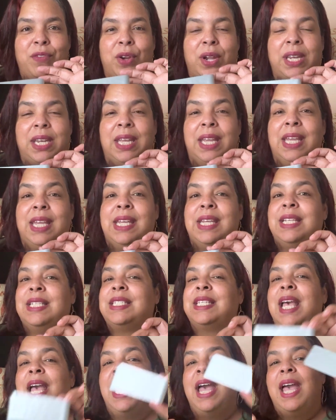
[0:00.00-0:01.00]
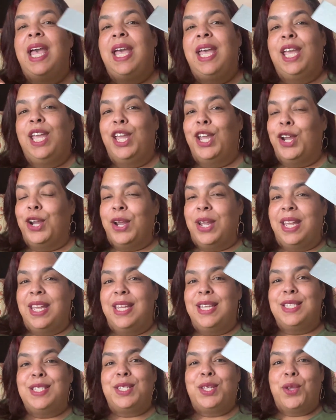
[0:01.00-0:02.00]
it is, here
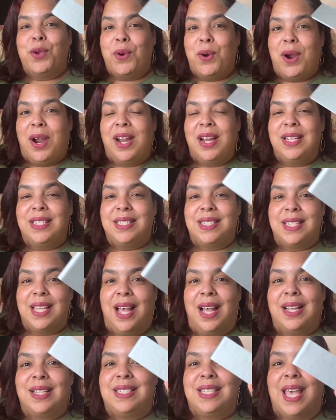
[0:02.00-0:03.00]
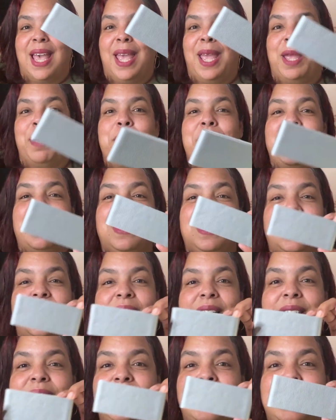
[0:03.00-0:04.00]
is your duct tape.
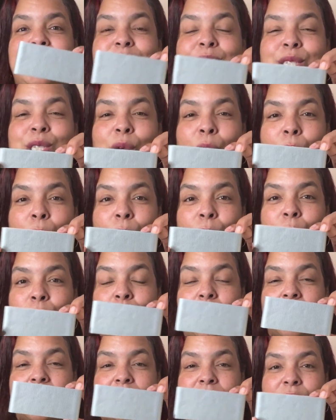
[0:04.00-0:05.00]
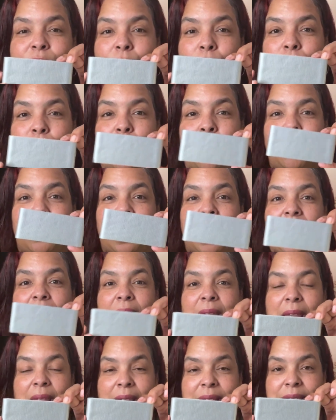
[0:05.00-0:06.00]
This is so
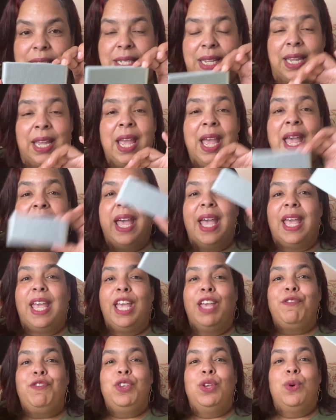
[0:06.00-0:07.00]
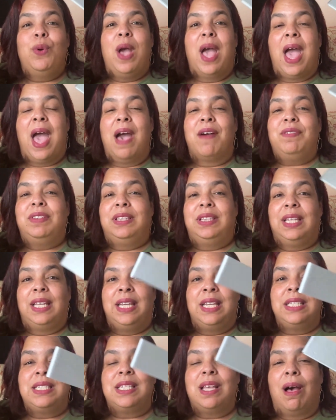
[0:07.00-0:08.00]
handy. If you have
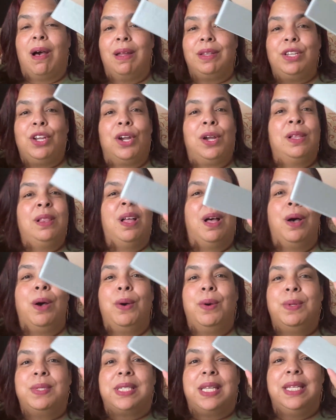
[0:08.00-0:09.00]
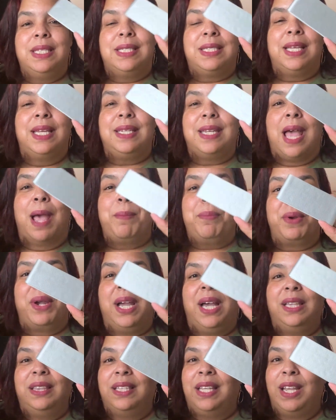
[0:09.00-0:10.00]
lint on your clothes and did not bring
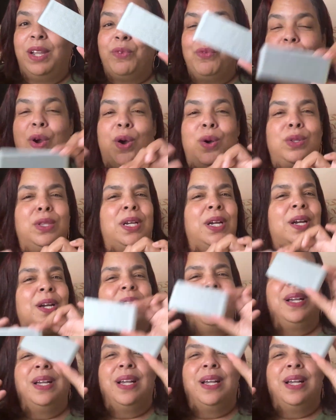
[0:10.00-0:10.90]
a lint roller,